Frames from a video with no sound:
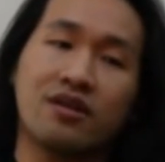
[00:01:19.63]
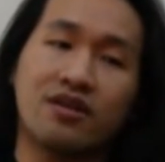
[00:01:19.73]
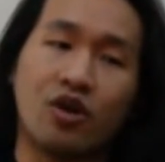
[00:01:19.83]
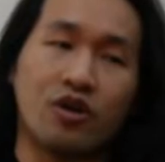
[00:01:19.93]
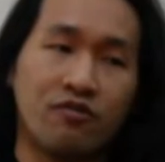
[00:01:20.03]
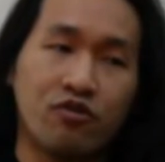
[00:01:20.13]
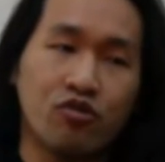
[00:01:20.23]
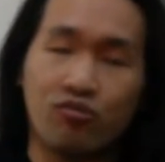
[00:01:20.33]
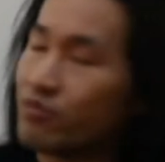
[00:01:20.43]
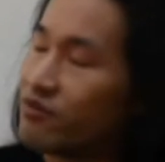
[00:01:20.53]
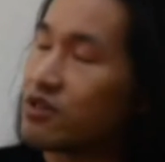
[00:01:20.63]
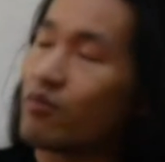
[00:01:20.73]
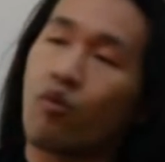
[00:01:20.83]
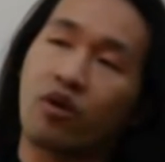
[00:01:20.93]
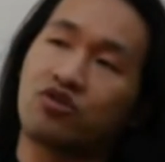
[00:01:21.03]
if
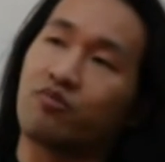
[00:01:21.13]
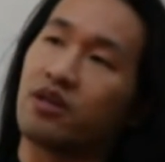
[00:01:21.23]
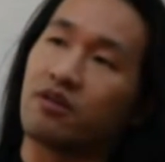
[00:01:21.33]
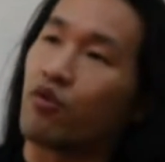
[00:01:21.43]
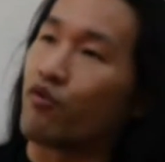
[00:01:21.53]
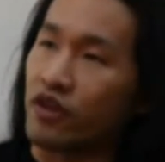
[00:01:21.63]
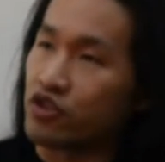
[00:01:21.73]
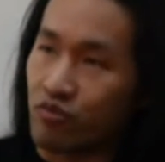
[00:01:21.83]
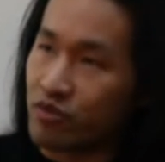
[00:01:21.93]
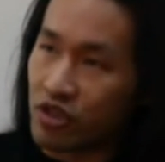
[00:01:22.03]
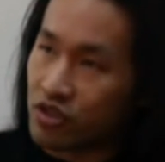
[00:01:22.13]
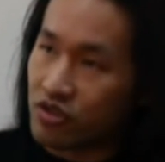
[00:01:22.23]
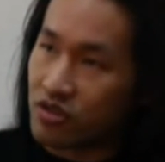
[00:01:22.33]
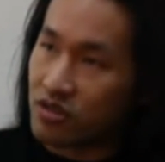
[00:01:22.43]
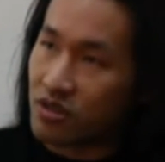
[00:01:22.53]
someone wants to be a professional
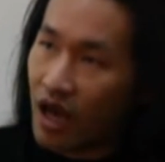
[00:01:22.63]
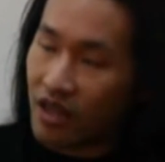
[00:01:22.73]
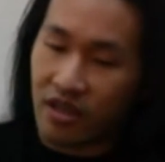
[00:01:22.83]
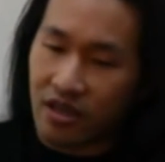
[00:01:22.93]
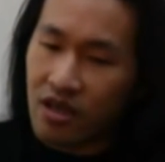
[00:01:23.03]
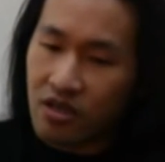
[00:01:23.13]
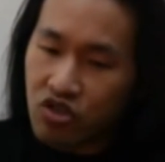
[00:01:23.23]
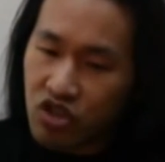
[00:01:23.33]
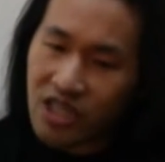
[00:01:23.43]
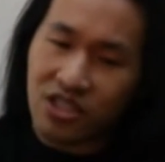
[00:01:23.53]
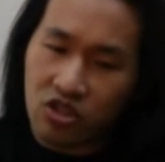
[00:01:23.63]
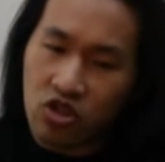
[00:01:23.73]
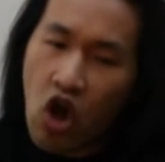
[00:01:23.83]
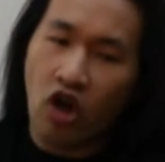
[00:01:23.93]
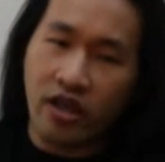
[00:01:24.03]
musician, I think just
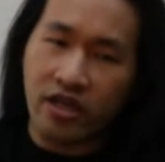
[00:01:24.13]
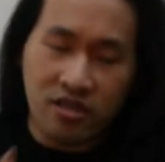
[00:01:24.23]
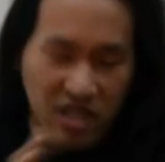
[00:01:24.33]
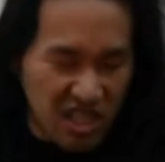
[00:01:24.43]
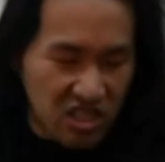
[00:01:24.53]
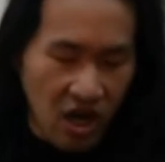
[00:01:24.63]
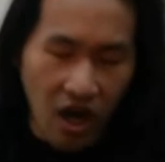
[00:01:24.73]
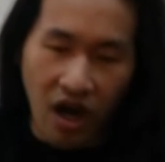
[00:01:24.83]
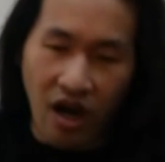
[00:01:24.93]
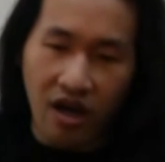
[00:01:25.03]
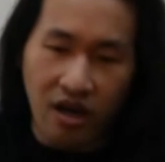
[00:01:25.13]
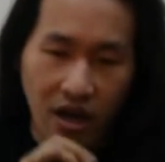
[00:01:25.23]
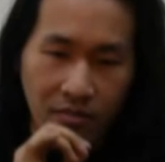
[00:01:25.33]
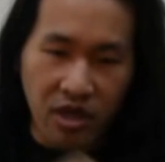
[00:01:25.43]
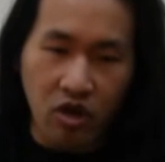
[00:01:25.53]
learning the guitar
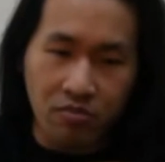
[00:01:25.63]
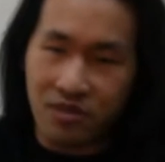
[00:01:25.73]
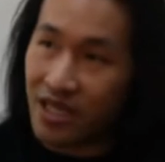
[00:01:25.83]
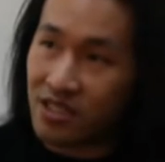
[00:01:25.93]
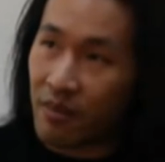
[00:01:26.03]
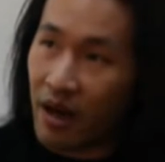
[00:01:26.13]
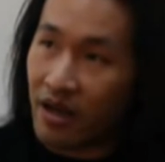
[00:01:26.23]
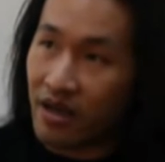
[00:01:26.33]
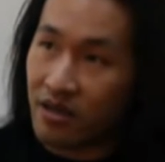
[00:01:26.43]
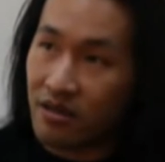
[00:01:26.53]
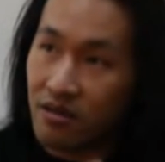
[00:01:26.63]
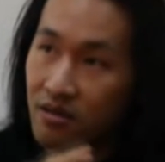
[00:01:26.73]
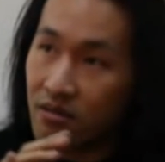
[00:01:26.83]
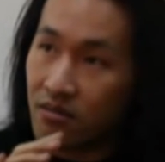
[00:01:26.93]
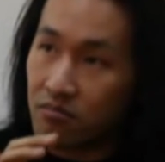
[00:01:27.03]
and being obsessed about it,
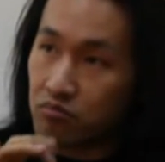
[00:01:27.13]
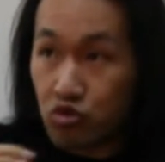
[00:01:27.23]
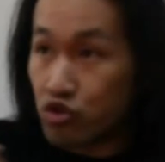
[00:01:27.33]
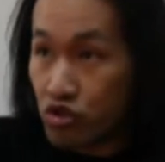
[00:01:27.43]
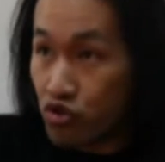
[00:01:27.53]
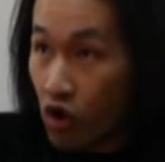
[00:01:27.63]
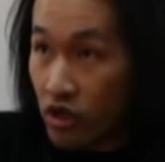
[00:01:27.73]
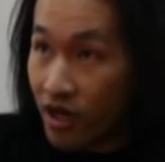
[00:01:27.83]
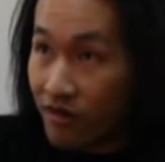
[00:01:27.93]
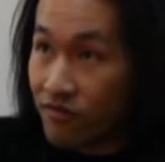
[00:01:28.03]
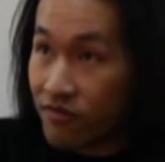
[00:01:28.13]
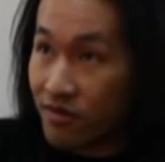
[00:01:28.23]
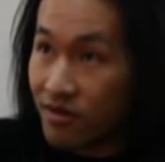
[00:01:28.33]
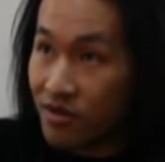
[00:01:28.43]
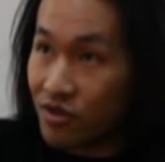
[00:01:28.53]
it's just not enough.
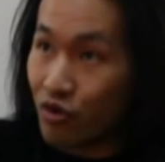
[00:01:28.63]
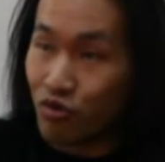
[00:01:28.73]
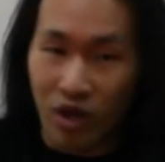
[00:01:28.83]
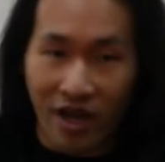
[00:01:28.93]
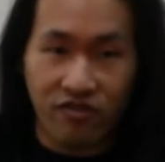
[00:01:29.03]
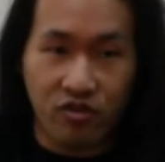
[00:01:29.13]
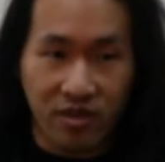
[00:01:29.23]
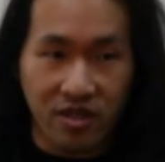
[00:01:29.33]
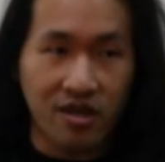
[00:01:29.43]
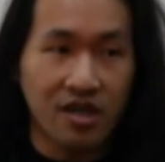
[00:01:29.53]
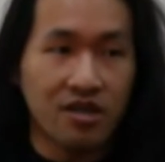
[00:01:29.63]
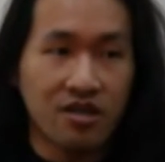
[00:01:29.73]
You have to be a